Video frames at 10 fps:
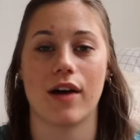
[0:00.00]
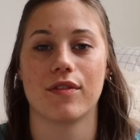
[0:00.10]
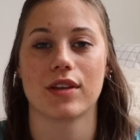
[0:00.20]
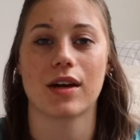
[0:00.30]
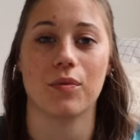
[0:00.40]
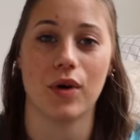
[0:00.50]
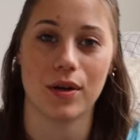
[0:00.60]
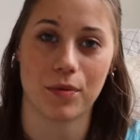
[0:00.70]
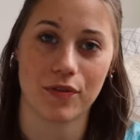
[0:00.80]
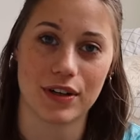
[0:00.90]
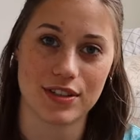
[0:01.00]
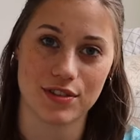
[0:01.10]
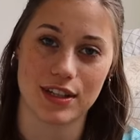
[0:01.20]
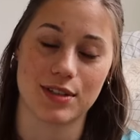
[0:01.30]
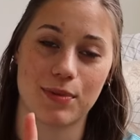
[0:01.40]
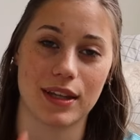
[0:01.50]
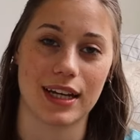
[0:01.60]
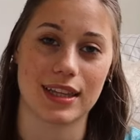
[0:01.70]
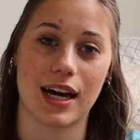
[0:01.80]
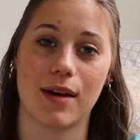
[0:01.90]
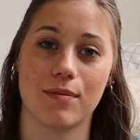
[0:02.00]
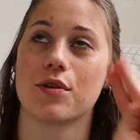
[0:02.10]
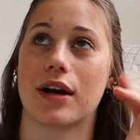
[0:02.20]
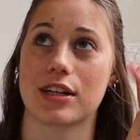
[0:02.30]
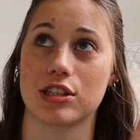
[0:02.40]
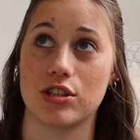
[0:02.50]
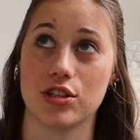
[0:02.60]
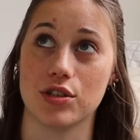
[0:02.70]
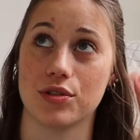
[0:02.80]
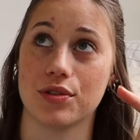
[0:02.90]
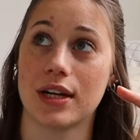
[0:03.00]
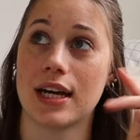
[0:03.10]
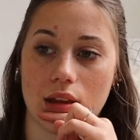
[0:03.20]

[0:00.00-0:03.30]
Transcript: I've only had one professor that's been like that, or actually two.